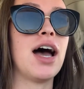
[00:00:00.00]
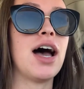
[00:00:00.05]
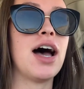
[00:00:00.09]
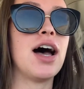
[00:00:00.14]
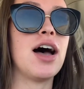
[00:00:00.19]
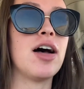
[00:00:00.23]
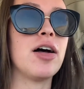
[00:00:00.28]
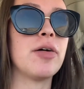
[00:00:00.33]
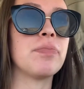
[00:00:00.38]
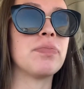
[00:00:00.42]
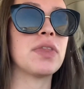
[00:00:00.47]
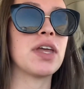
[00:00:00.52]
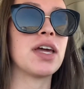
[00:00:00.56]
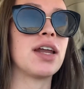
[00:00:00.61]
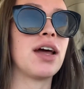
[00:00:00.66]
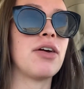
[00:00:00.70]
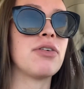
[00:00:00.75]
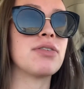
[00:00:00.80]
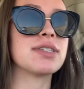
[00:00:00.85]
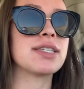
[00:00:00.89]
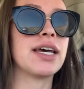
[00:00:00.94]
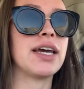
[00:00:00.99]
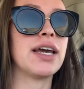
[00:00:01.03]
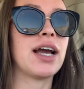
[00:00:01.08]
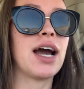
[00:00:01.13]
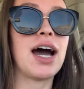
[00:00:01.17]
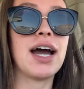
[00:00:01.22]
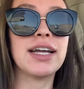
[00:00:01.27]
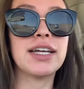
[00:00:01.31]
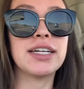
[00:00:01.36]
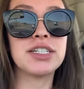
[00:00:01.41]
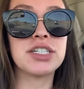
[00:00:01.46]
and I was like,
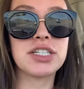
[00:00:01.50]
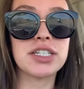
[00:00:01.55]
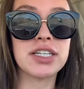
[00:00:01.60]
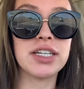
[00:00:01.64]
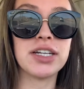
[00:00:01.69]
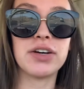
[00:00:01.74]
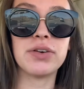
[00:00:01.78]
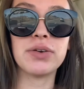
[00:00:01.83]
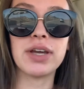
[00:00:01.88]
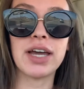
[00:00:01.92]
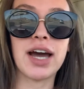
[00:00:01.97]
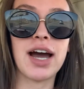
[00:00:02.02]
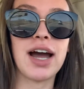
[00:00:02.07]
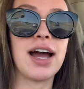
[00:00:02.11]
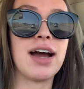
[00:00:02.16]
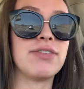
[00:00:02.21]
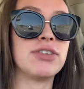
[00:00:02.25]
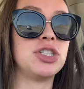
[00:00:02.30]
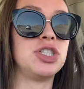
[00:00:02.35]
I could just I have a